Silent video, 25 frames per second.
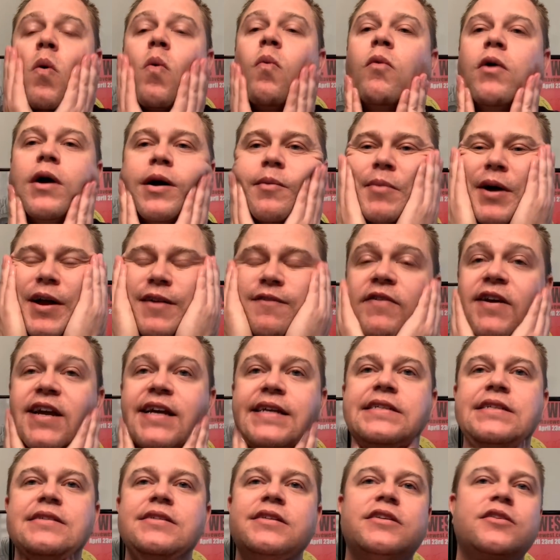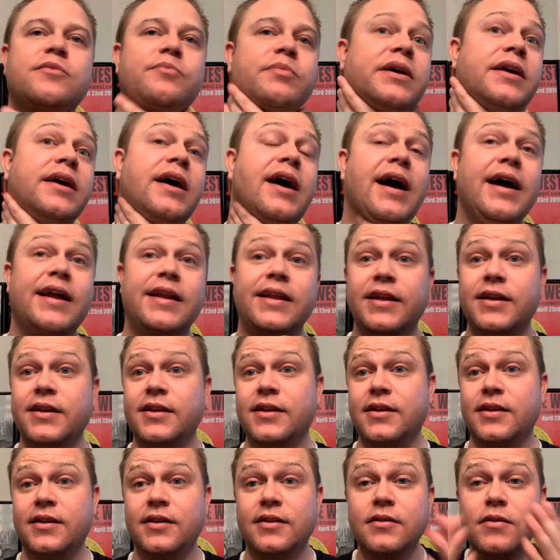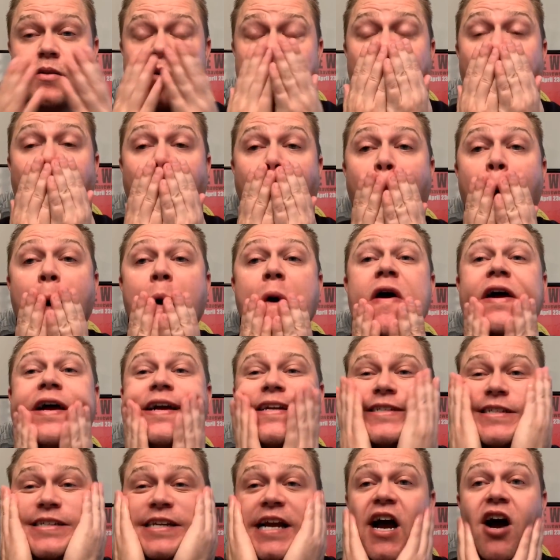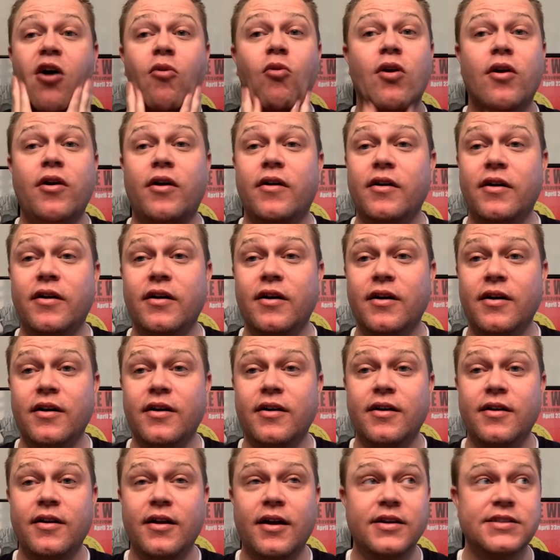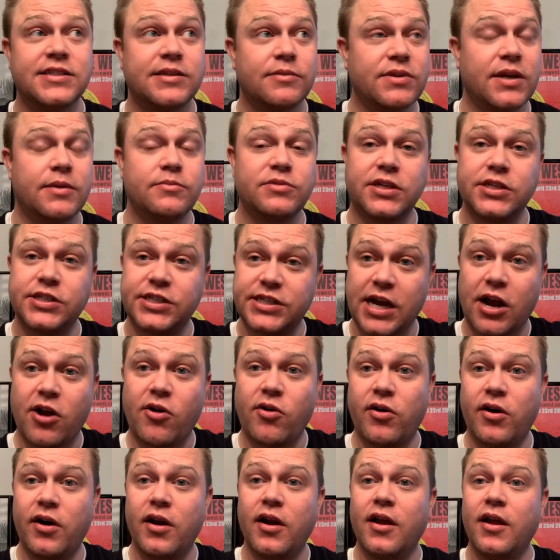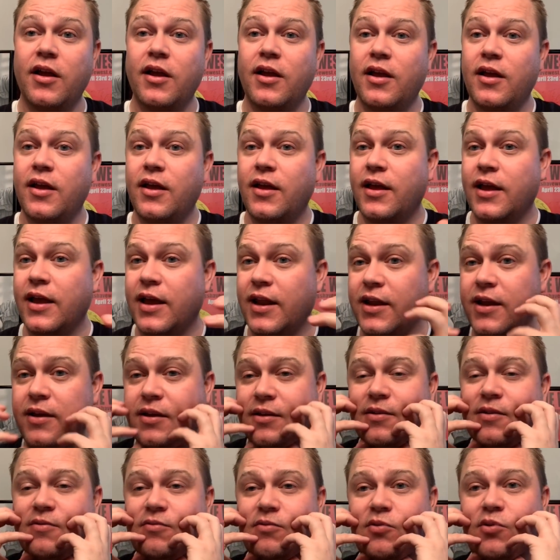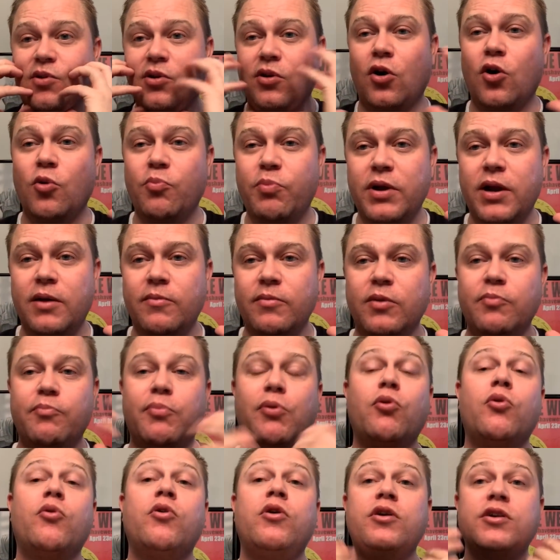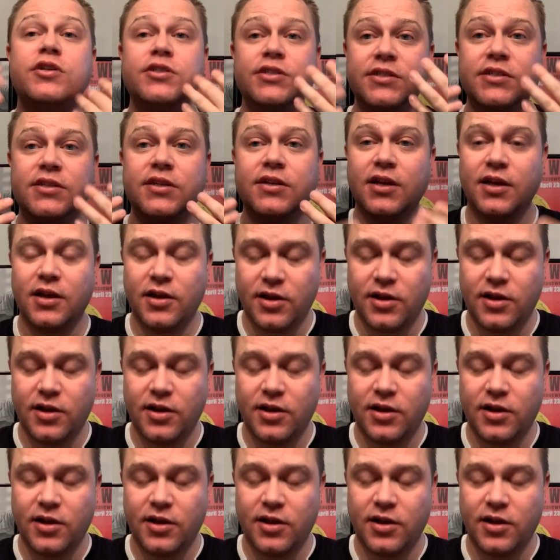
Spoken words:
wet my face a little bit. I didn't shower. Sometimes I shower and it will open up the pores